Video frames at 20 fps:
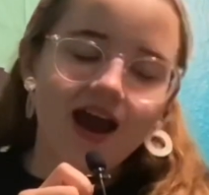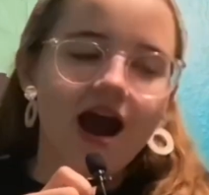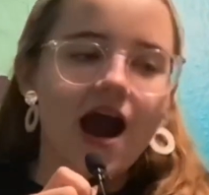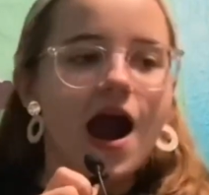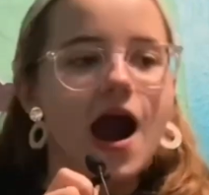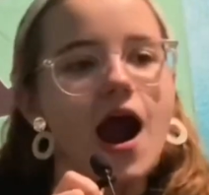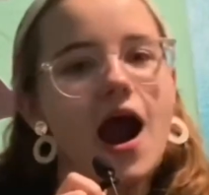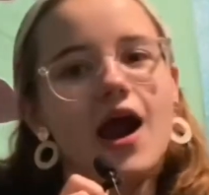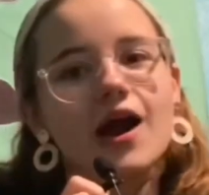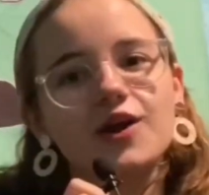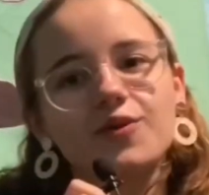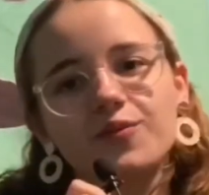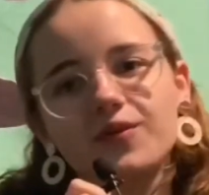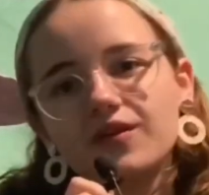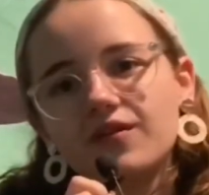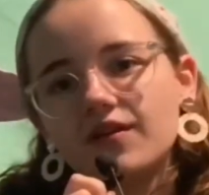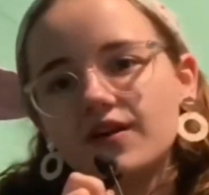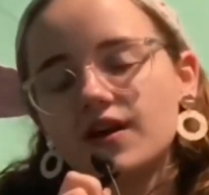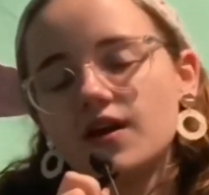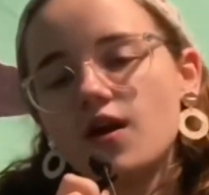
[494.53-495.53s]
I
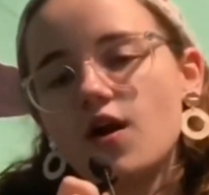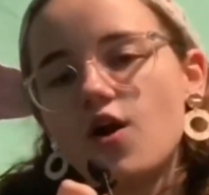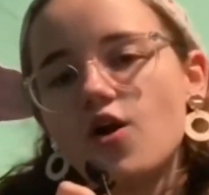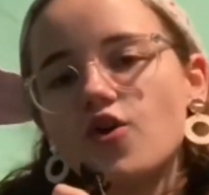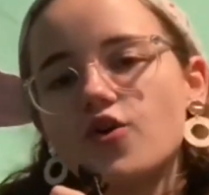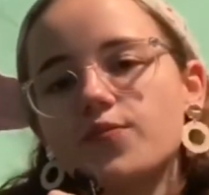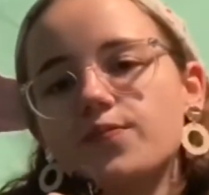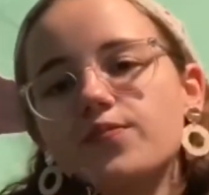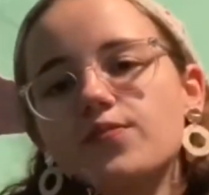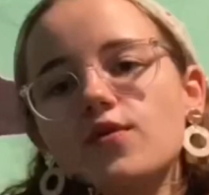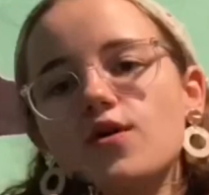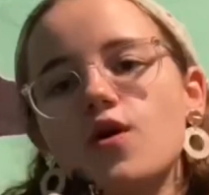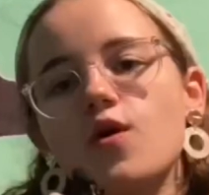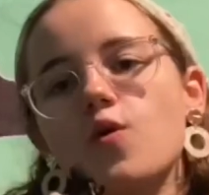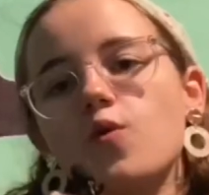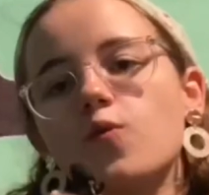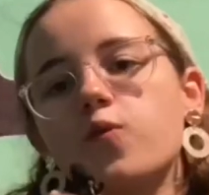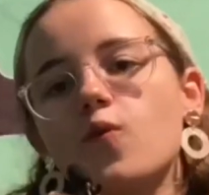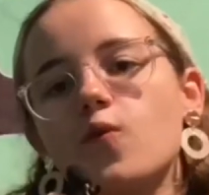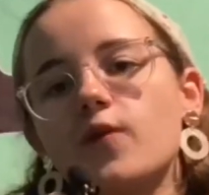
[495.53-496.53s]
really hope
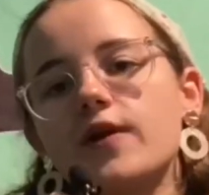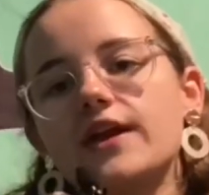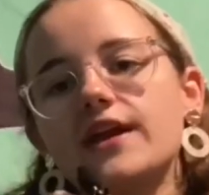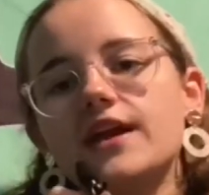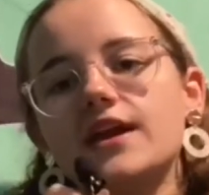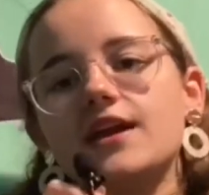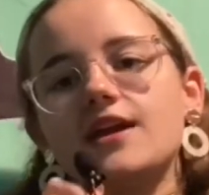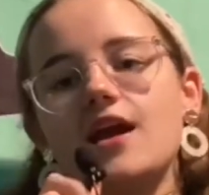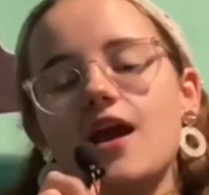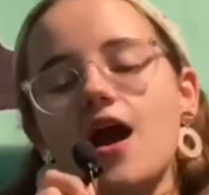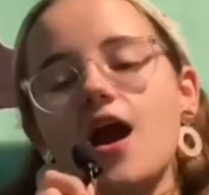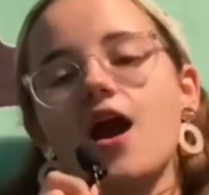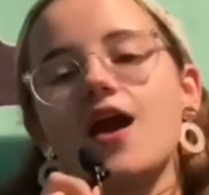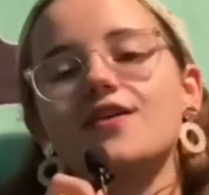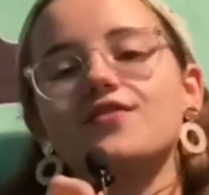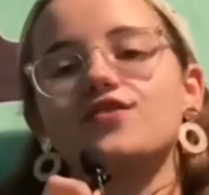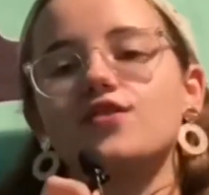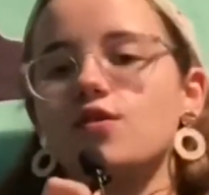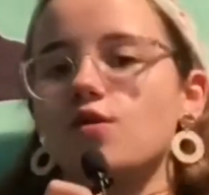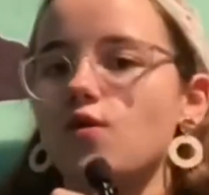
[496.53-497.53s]
we, as
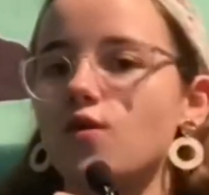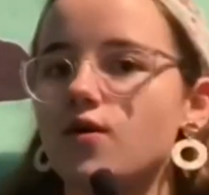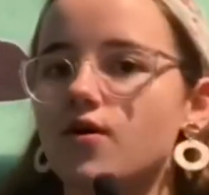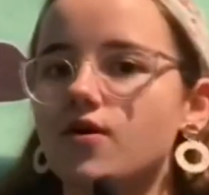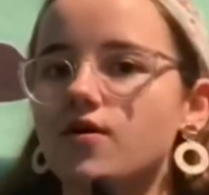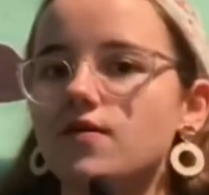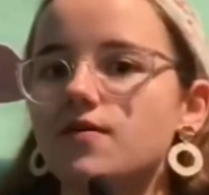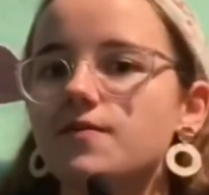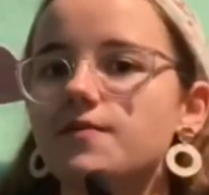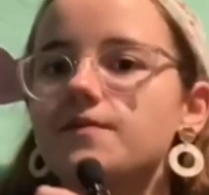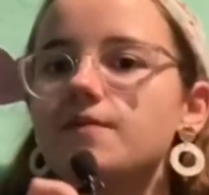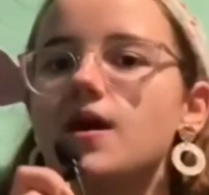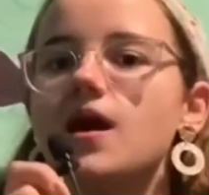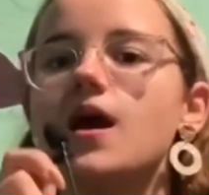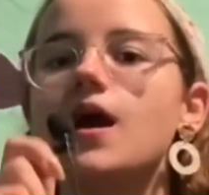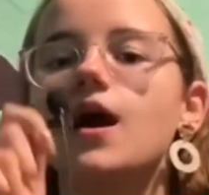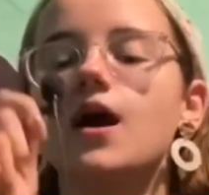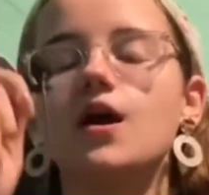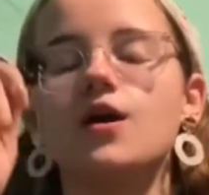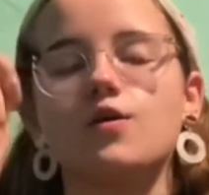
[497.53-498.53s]
a whole,
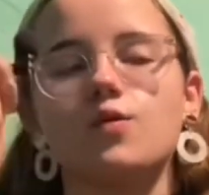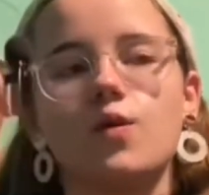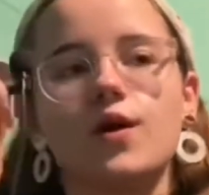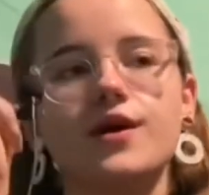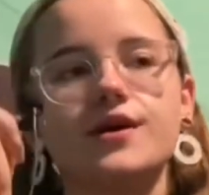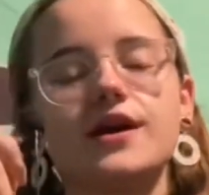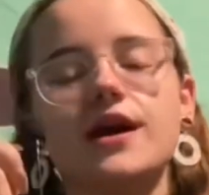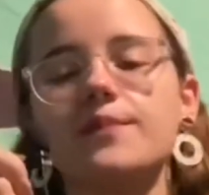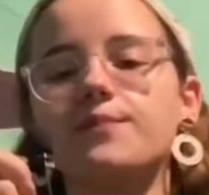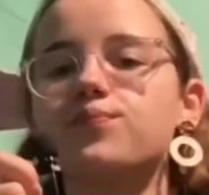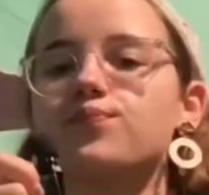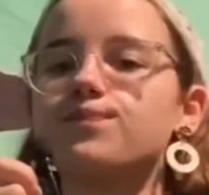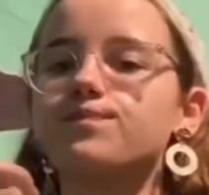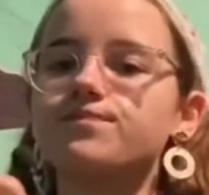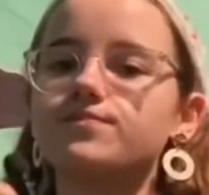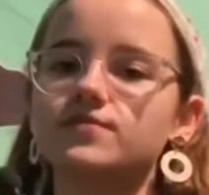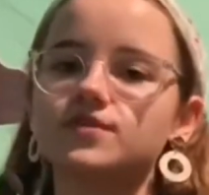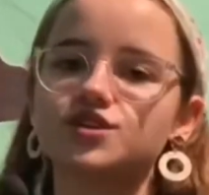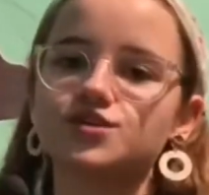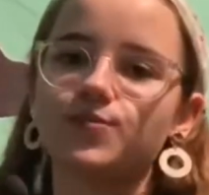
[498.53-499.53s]
work on
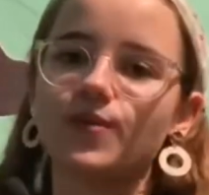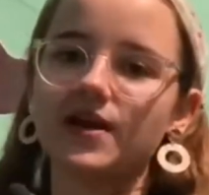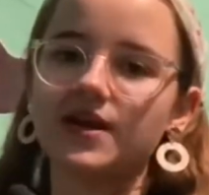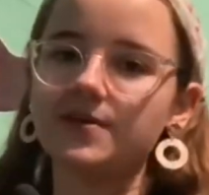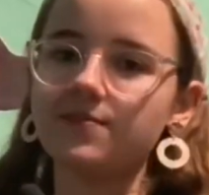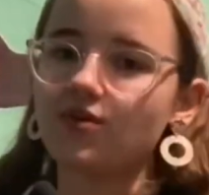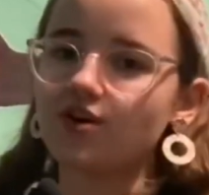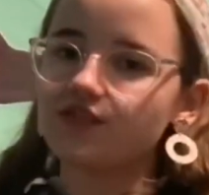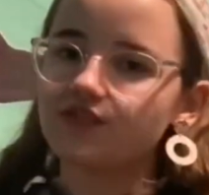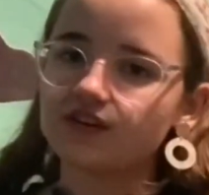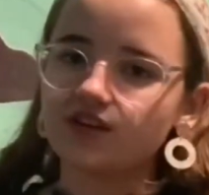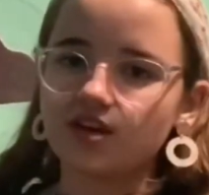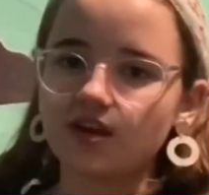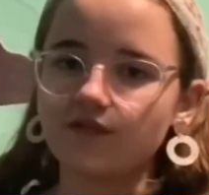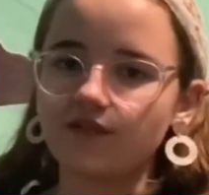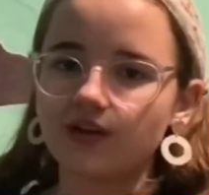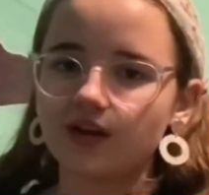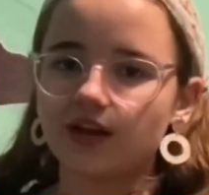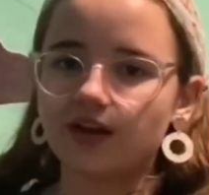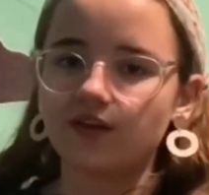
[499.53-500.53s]
spreading
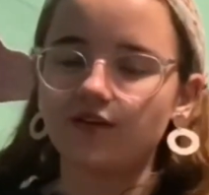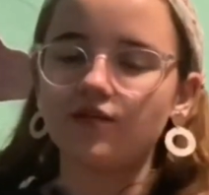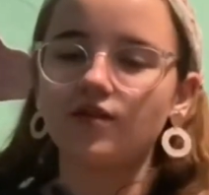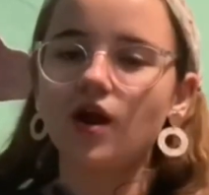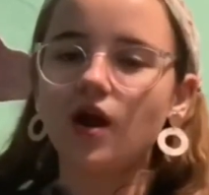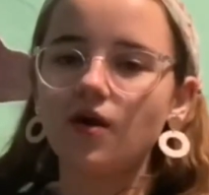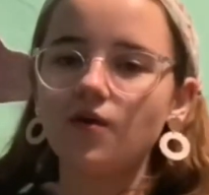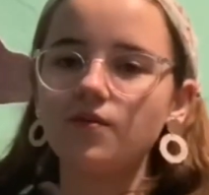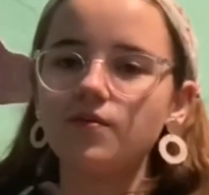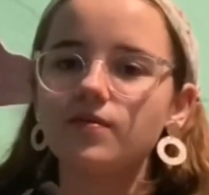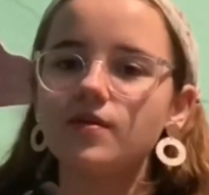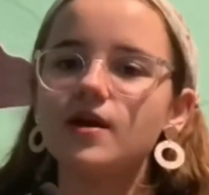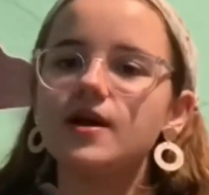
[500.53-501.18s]
positivity, you know?